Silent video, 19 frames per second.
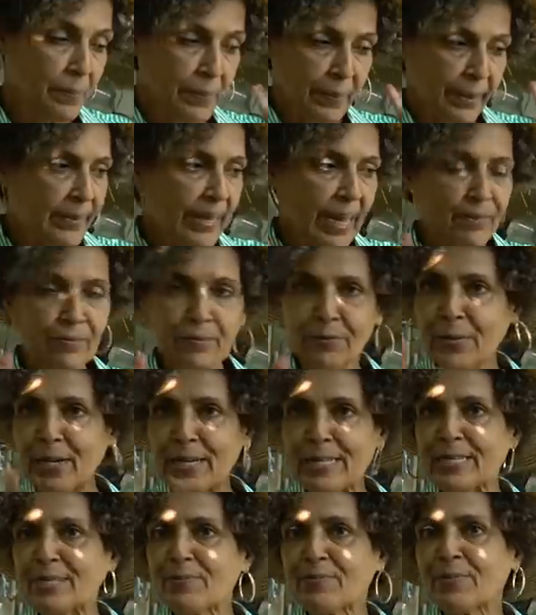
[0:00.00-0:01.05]
But that
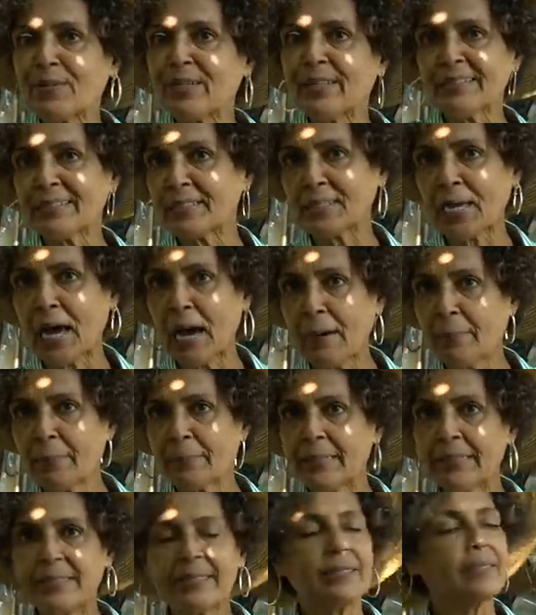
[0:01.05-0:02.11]
voice wouldn't stop.
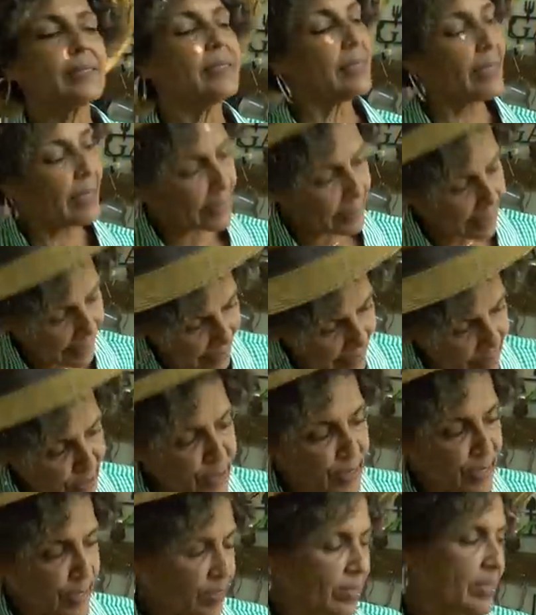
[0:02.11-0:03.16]
It just said, "Yeah,
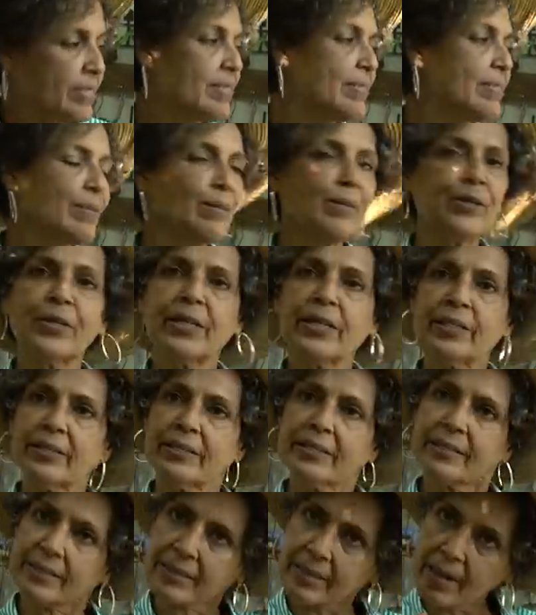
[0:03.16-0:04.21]
you can do this. You can do
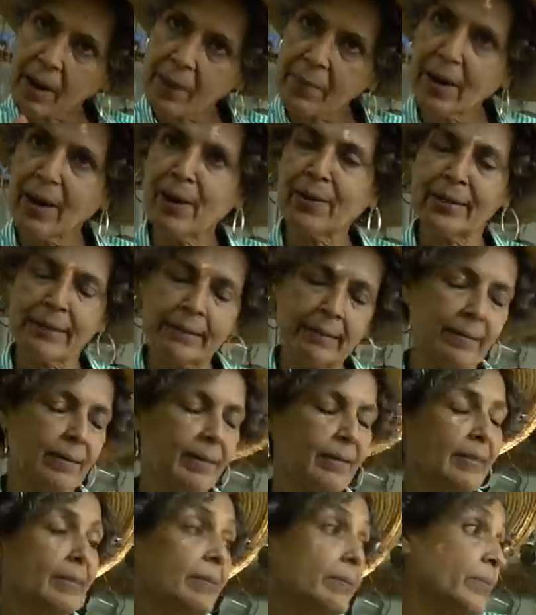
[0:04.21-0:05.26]
this. Come out and
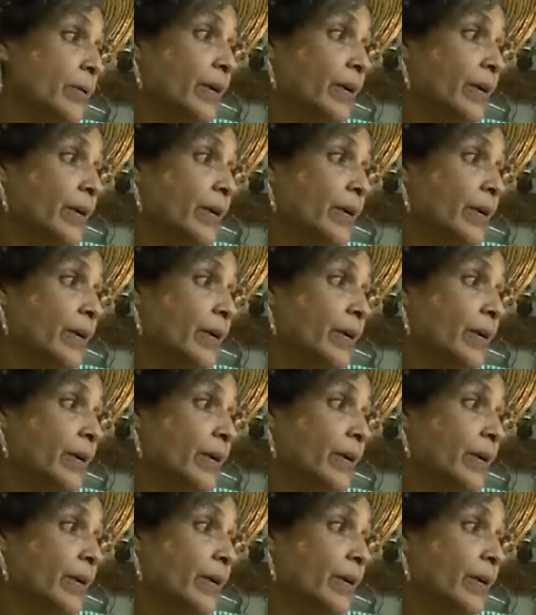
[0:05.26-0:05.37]
garden."